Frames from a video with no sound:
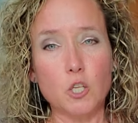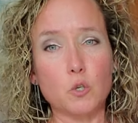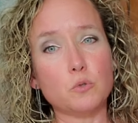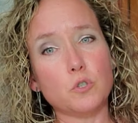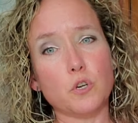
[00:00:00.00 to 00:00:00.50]

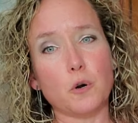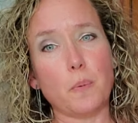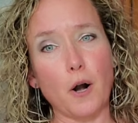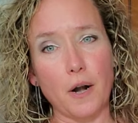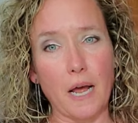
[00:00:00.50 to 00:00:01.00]
You do your
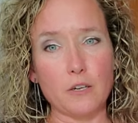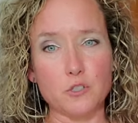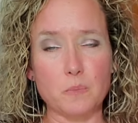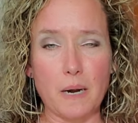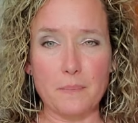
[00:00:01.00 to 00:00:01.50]
part, I'll
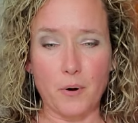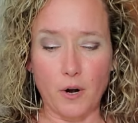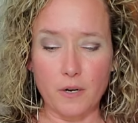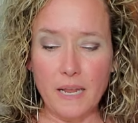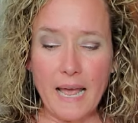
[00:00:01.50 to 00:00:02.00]
do my
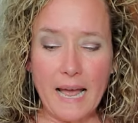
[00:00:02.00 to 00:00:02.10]
part.